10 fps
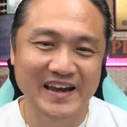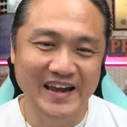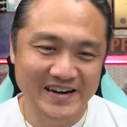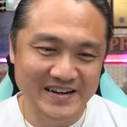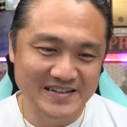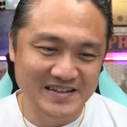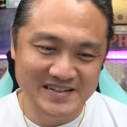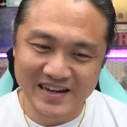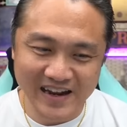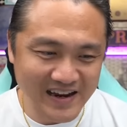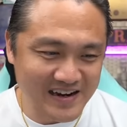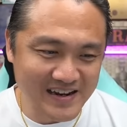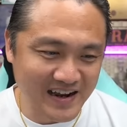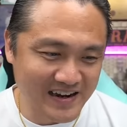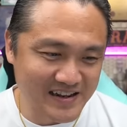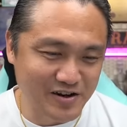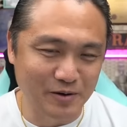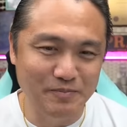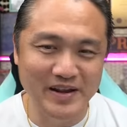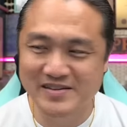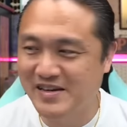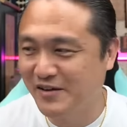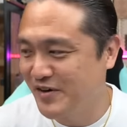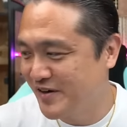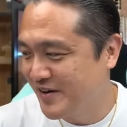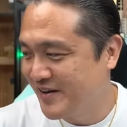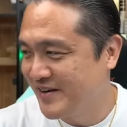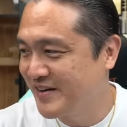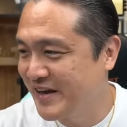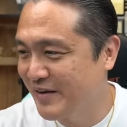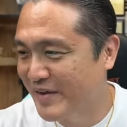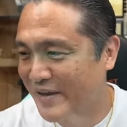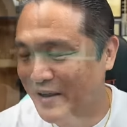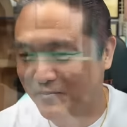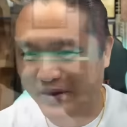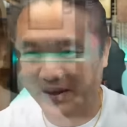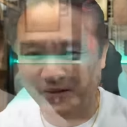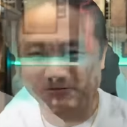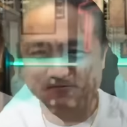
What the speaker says: And this is highly, highly complex level, the game that they're playing.